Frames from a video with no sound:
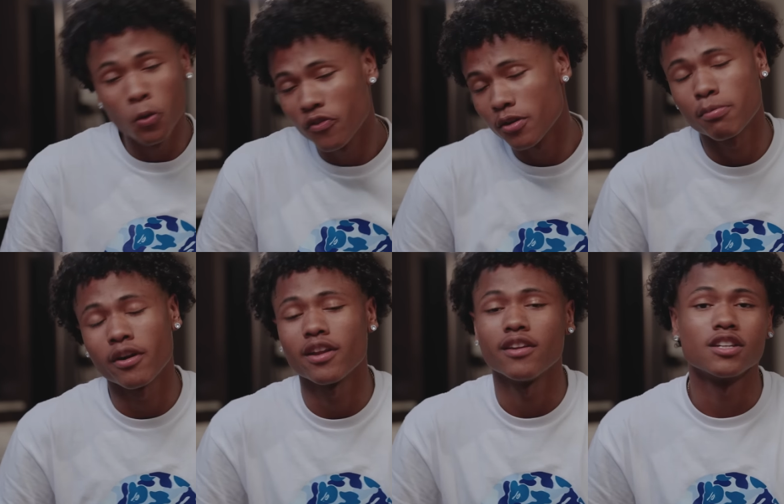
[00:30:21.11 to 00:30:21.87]
we finna
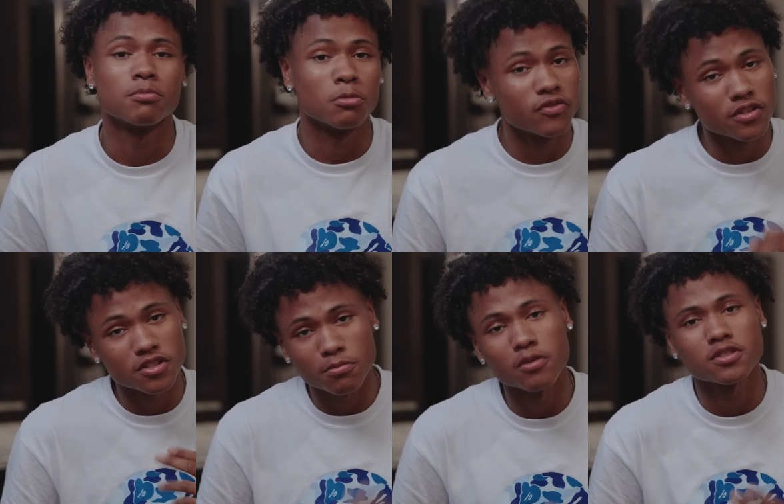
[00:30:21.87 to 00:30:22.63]
prank next, but we finna
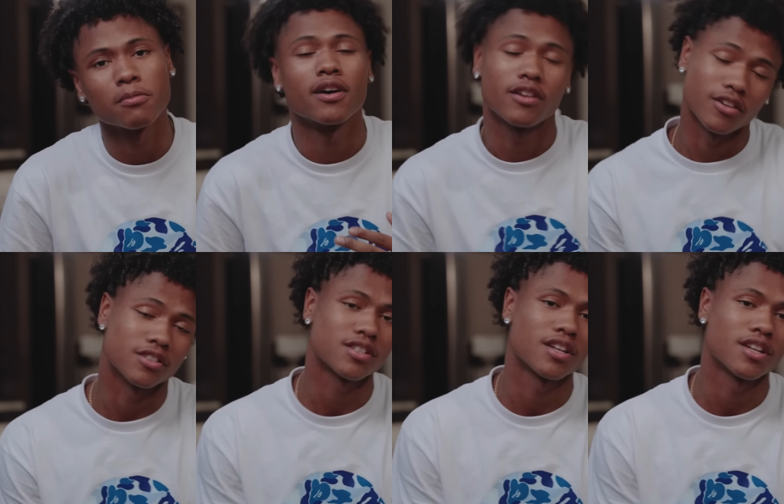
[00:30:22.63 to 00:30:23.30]
smoke somebody else.